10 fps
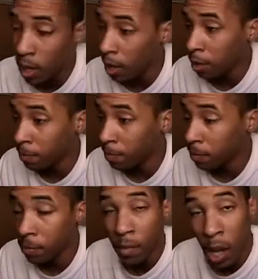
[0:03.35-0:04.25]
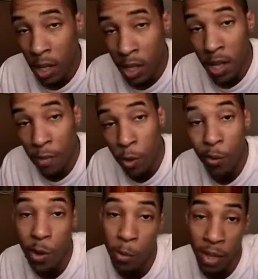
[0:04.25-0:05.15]
here to give you
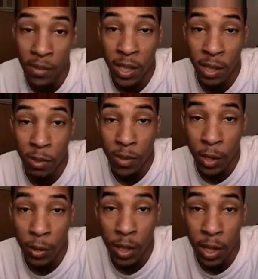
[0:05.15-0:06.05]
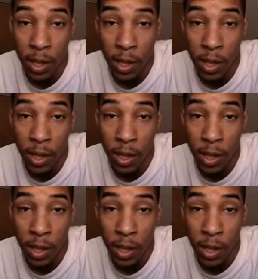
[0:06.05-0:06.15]
the Oblivion review.